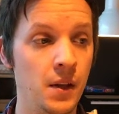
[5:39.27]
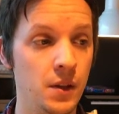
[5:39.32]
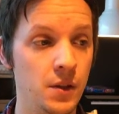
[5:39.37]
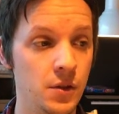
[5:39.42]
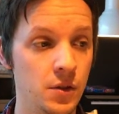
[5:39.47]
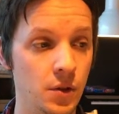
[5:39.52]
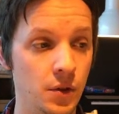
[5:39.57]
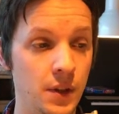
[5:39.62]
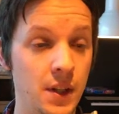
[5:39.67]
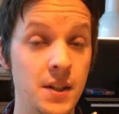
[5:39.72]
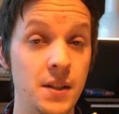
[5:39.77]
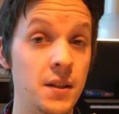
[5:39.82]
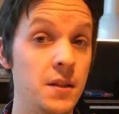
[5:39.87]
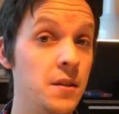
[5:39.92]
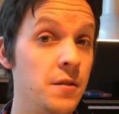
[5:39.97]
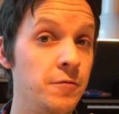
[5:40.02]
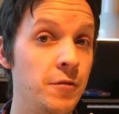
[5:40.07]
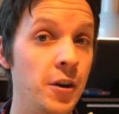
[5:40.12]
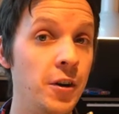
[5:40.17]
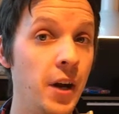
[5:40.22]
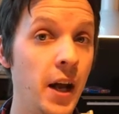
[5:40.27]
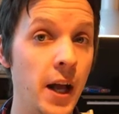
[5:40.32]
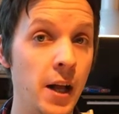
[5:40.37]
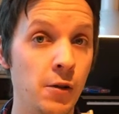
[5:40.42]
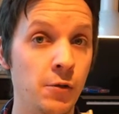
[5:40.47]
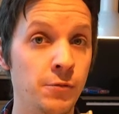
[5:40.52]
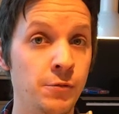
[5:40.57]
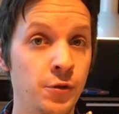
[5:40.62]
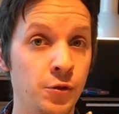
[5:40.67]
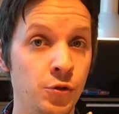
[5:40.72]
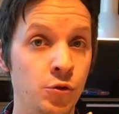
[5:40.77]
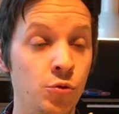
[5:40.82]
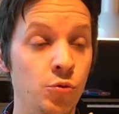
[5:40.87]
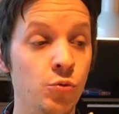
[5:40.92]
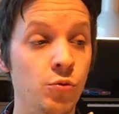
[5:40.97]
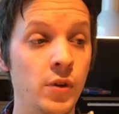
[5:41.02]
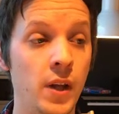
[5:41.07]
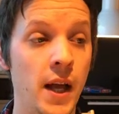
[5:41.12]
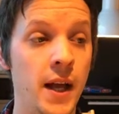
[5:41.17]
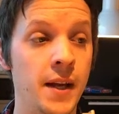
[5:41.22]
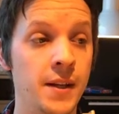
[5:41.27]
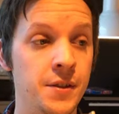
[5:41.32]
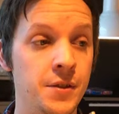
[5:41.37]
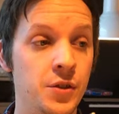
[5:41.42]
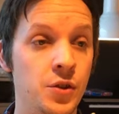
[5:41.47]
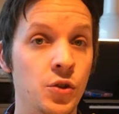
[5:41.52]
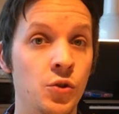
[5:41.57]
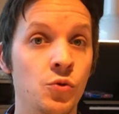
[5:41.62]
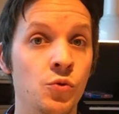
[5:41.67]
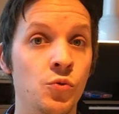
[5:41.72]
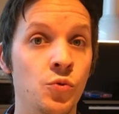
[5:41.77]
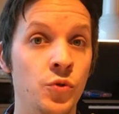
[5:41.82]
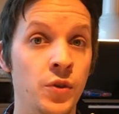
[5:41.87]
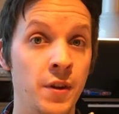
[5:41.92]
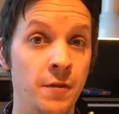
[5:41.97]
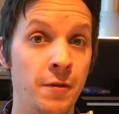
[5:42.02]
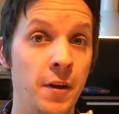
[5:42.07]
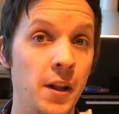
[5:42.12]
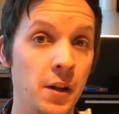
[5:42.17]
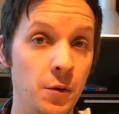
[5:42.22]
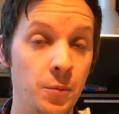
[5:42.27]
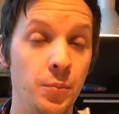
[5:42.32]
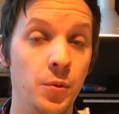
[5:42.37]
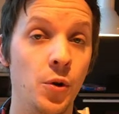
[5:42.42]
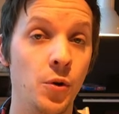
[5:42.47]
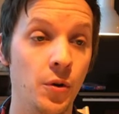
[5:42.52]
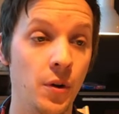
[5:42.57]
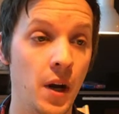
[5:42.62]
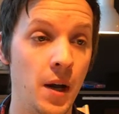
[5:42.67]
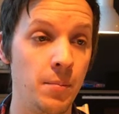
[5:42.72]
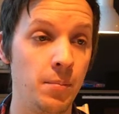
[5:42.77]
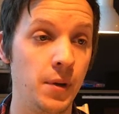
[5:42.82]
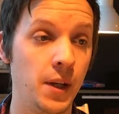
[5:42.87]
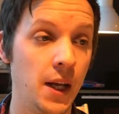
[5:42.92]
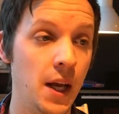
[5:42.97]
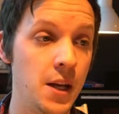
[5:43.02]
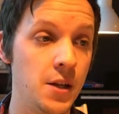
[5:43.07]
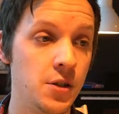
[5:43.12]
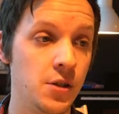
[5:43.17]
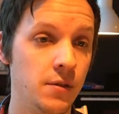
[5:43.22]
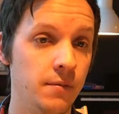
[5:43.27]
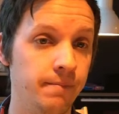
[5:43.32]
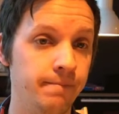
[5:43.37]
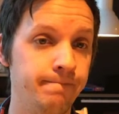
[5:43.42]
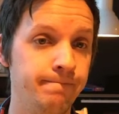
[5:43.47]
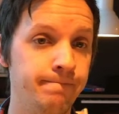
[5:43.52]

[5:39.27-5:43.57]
So this is a very helpful tool as you develop your application.